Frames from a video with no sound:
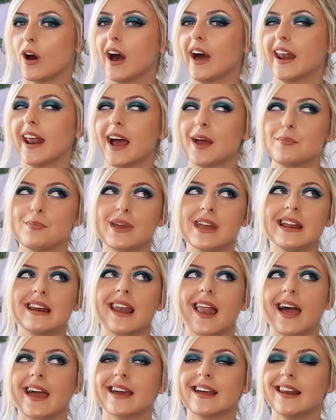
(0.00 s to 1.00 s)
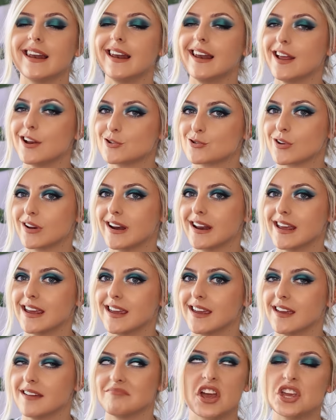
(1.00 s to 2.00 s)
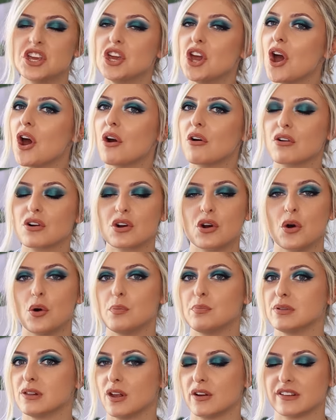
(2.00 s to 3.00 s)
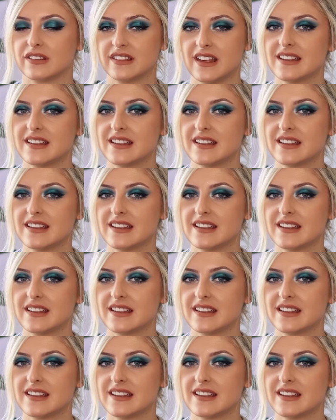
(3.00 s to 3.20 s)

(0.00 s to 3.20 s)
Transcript: and I mean like literally a year ago plus.